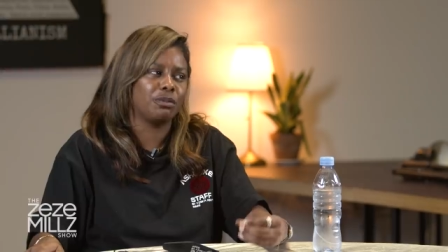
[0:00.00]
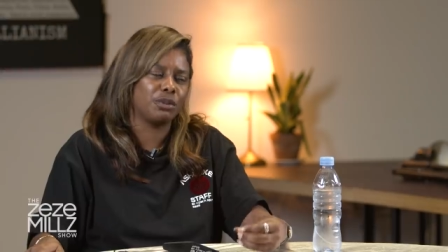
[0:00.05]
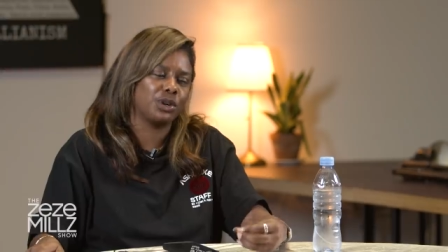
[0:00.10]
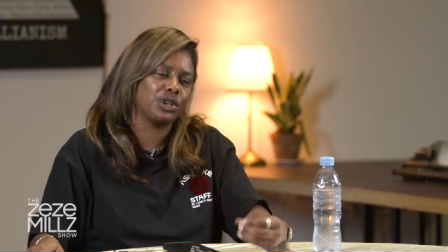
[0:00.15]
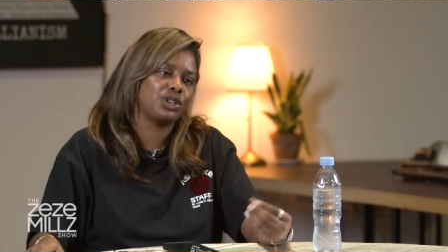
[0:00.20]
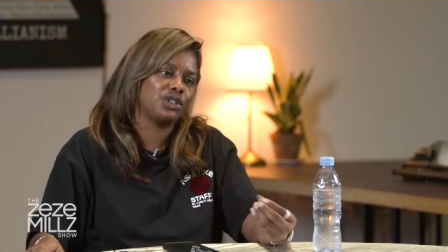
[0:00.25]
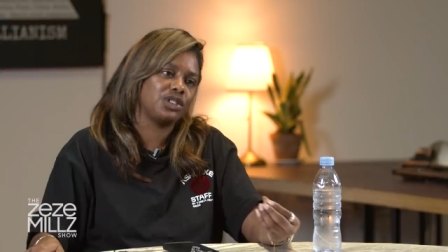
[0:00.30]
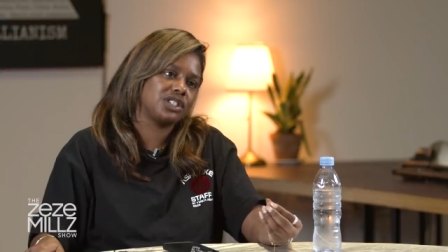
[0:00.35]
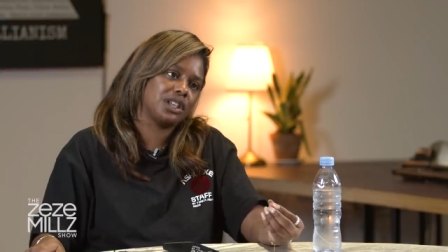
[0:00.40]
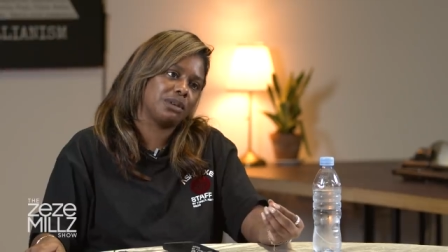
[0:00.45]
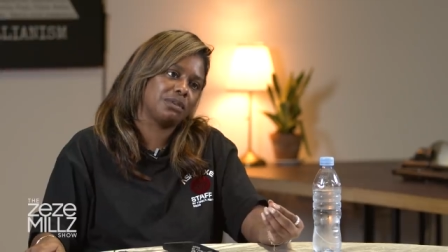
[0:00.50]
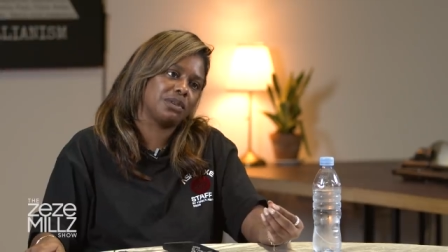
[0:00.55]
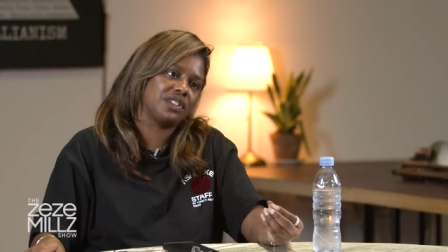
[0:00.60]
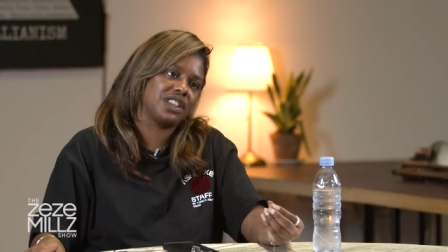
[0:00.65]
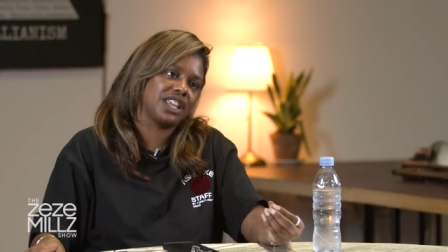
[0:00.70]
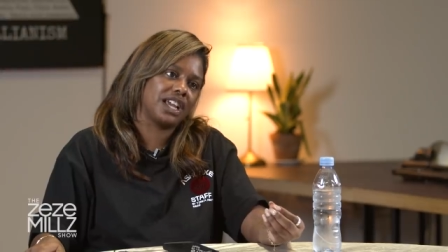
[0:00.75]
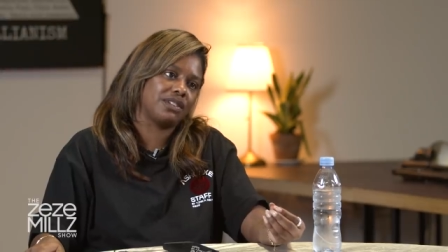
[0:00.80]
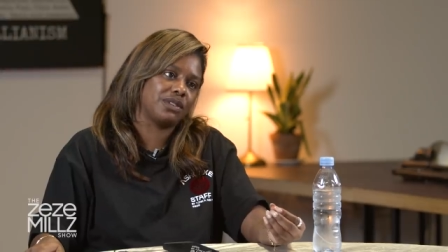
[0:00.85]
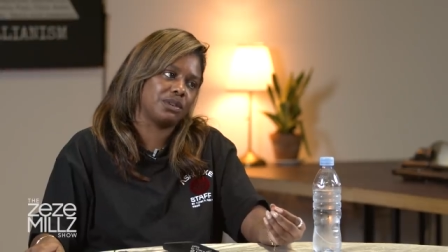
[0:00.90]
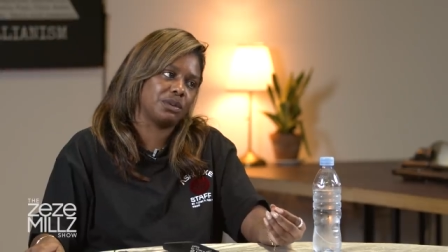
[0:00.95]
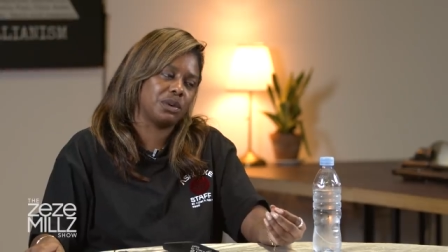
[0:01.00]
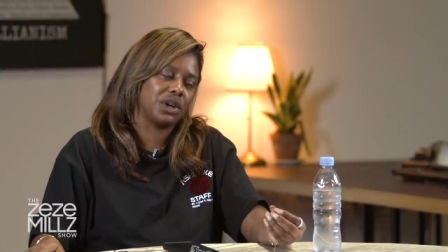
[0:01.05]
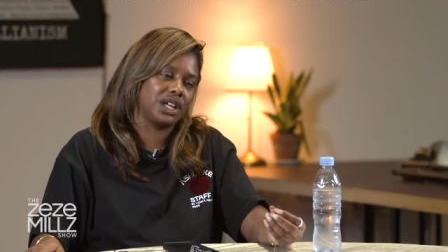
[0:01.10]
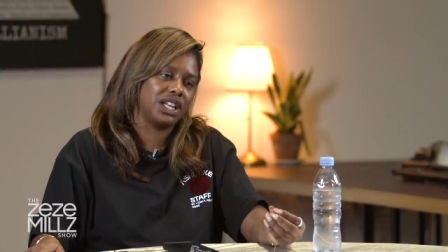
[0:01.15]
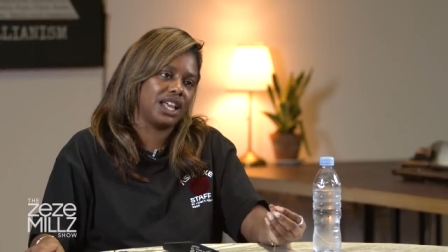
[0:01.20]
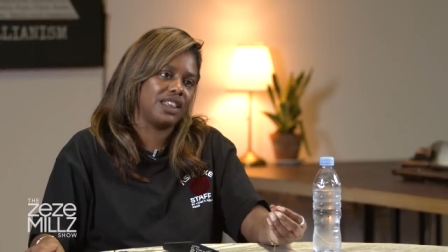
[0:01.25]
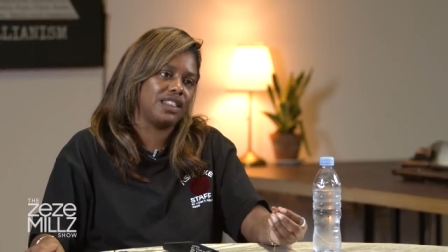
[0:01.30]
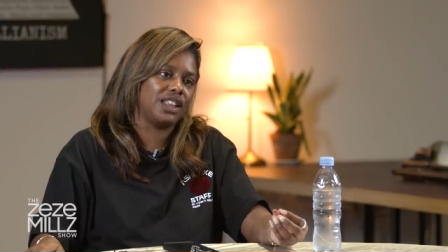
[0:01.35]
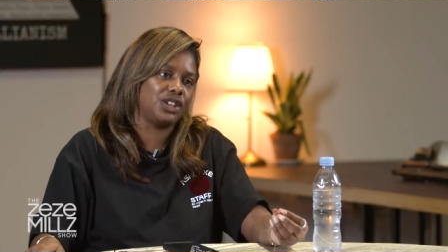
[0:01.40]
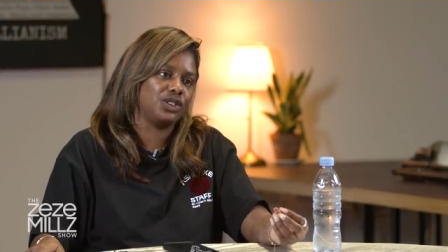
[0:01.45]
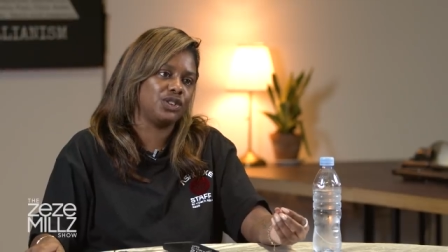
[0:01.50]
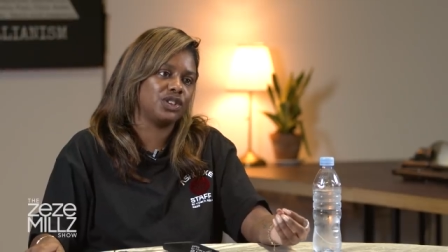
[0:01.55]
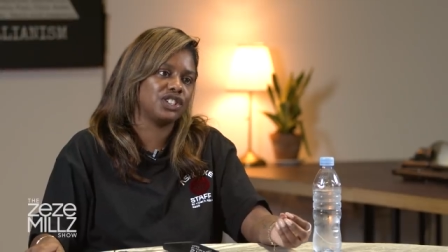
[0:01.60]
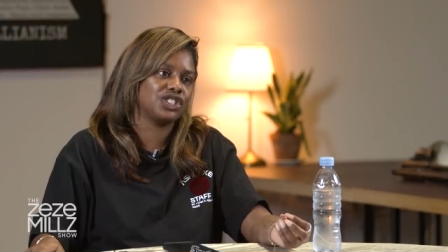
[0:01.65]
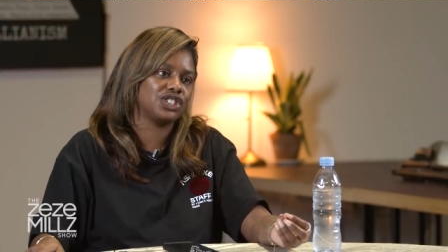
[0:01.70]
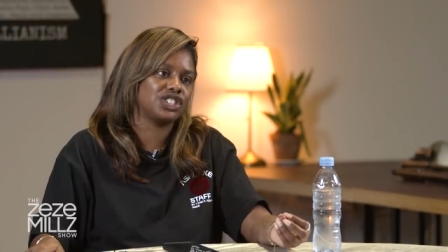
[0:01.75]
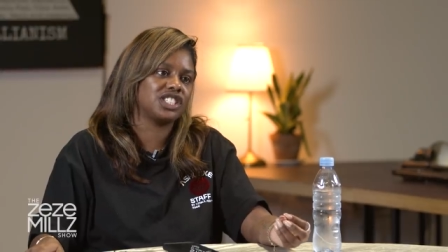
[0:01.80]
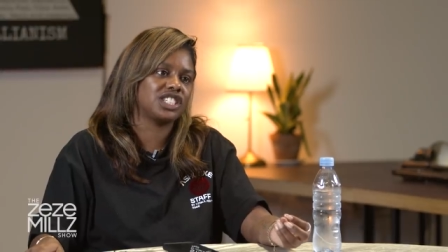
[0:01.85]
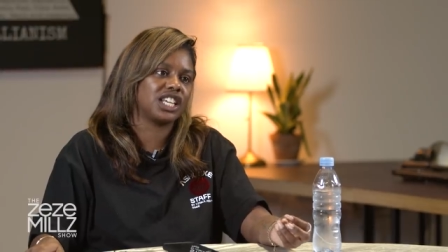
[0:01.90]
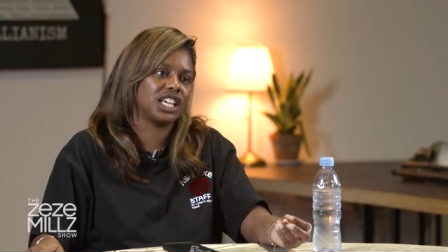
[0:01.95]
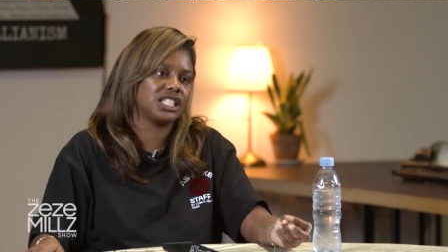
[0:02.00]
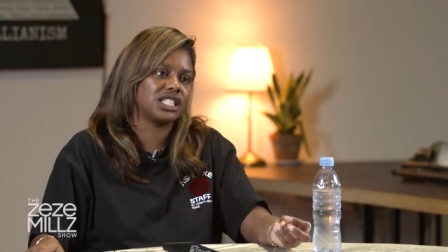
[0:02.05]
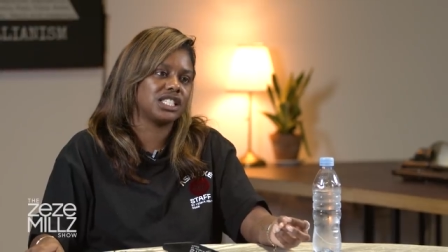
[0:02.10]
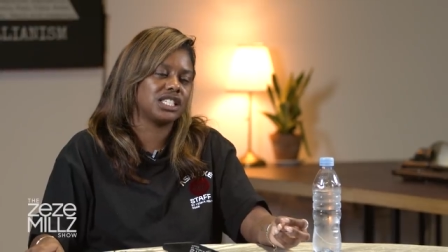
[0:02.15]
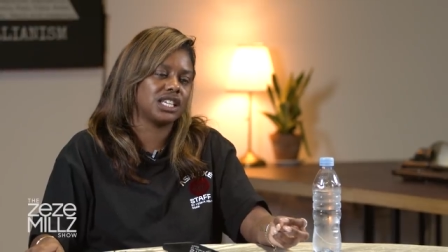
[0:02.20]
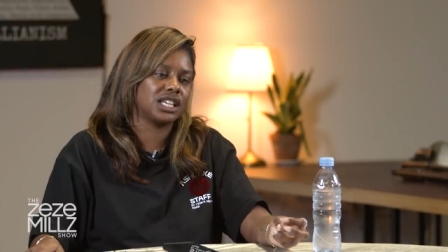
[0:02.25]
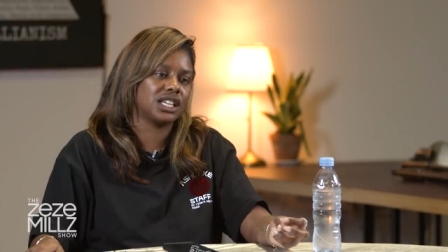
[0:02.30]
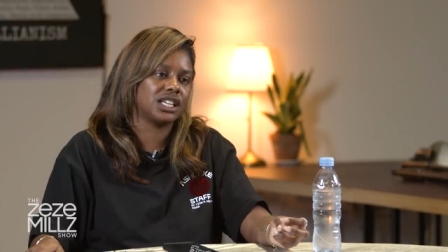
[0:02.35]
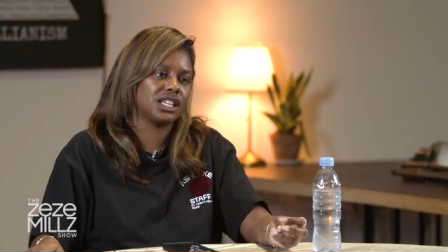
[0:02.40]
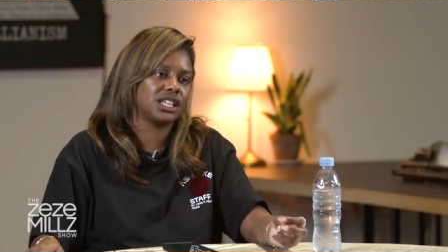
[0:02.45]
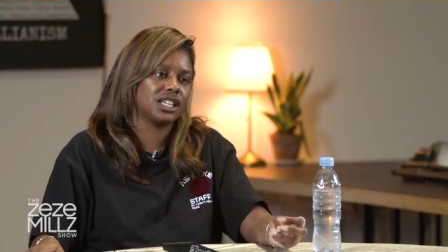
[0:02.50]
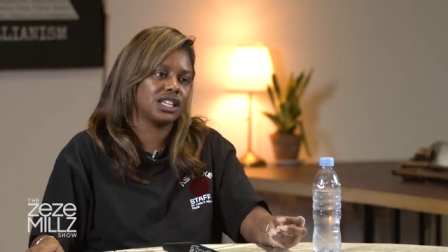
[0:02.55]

I bring you some of the other one and then you can just taste it?